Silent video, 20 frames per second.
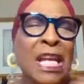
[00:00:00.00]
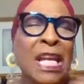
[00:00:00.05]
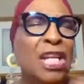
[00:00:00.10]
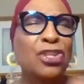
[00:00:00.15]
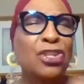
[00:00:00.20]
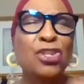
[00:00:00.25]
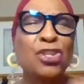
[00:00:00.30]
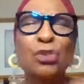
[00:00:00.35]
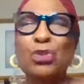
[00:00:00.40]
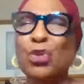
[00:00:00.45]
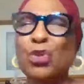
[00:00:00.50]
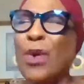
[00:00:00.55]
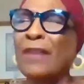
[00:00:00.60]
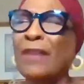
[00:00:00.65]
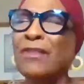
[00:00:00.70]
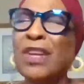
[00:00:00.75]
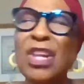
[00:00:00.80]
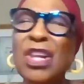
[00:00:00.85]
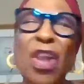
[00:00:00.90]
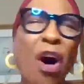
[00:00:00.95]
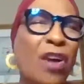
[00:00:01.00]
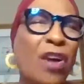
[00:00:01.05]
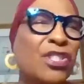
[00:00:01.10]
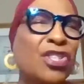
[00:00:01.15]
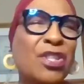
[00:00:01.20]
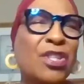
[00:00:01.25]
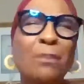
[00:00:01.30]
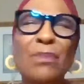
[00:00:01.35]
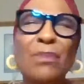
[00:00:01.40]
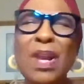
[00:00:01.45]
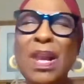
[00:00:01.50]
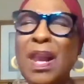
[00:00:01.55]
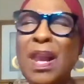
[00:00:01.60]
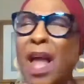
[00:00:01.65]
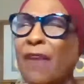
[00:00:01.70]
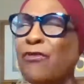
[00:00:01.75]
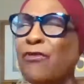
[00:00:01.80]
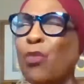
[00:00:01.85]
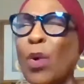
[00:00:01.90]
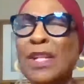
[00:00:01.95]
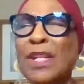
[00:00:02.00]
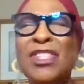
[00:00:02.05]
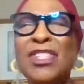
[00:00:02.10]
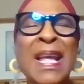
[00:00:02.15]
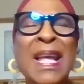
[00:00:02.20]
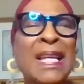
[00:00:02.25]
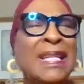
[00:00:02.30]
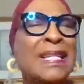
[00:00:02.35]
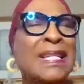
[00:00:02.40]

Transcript: issues, who have lost some loved ones,